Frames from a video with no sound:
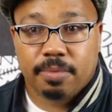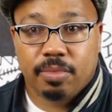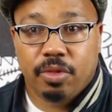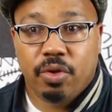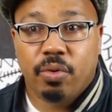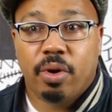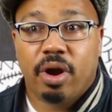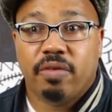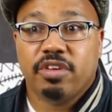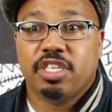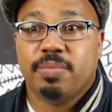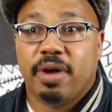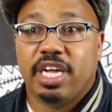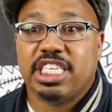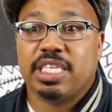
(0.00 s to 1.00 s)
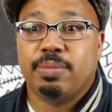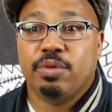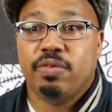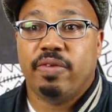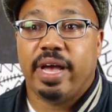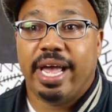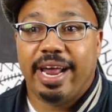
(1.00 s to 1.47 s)
"You are
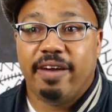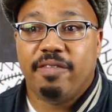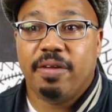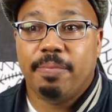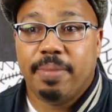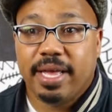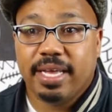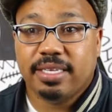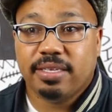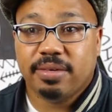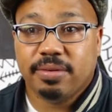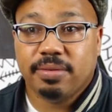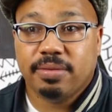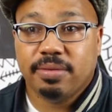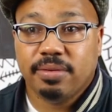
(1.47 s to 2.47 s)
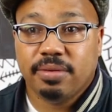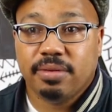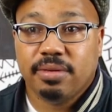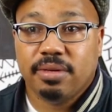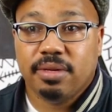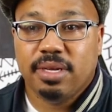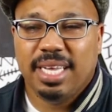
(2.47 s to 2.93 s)
responsible for every pixel."
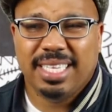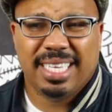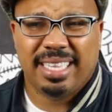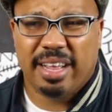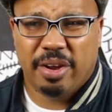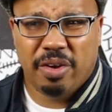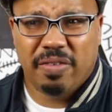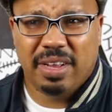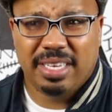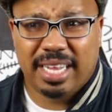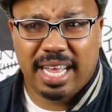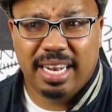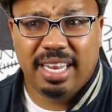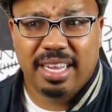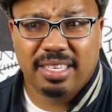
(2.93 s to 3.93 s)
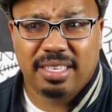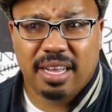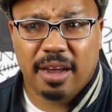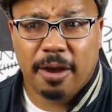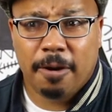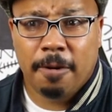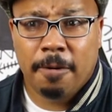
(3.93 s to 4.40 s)
He said that over ten years
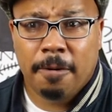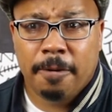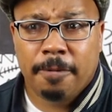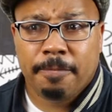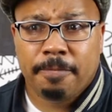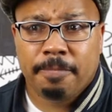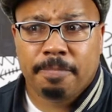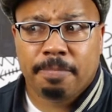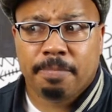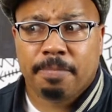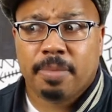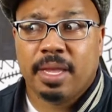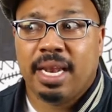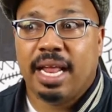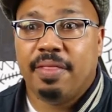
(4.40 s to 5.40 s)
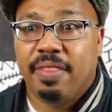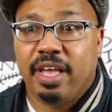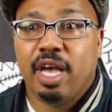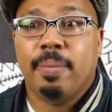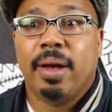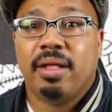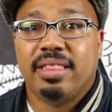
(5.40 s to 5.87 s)
ago, and I
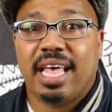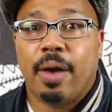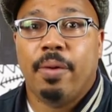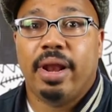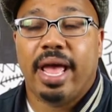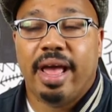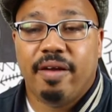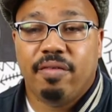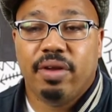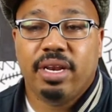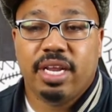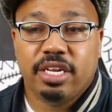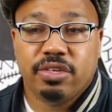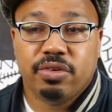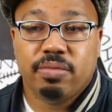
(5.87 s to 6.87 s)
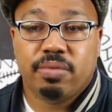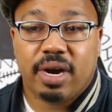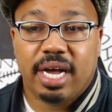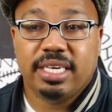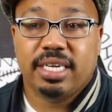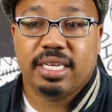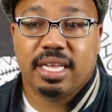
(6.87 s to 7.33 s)
think about that with every digital
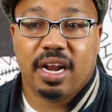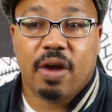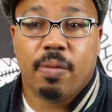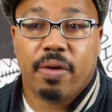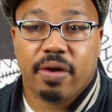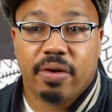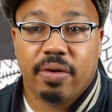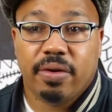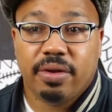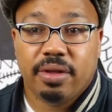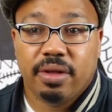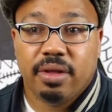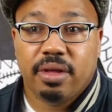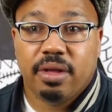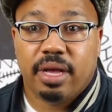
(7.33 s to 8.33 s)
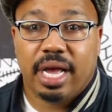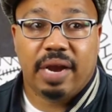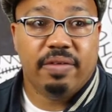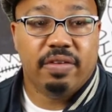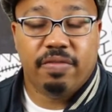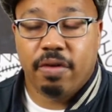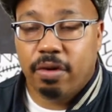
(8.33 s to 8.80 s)
project that I work on,
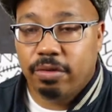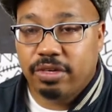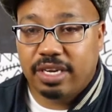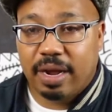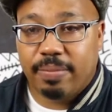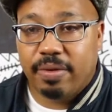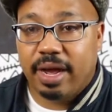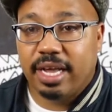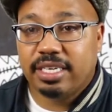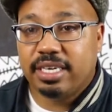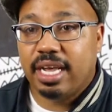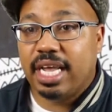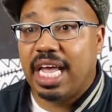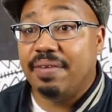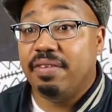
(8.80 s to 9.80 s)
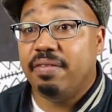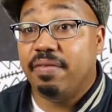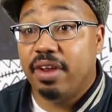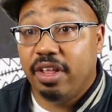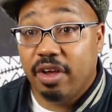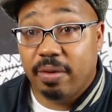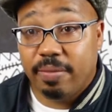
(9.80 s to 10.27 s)
every Photoshop project, every
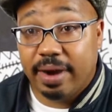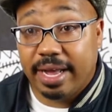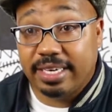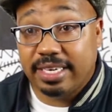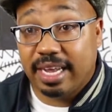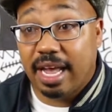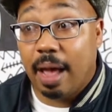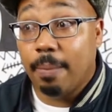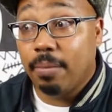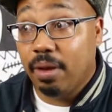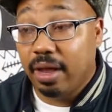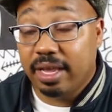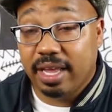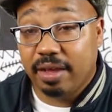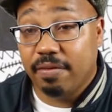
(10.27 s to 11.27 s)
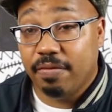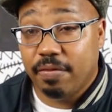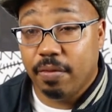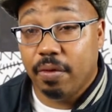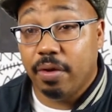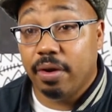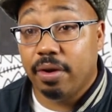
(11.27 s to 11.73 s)
video project. I'm looking
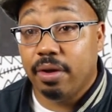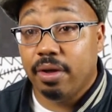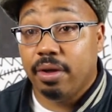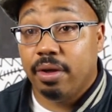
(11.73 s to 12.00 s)
for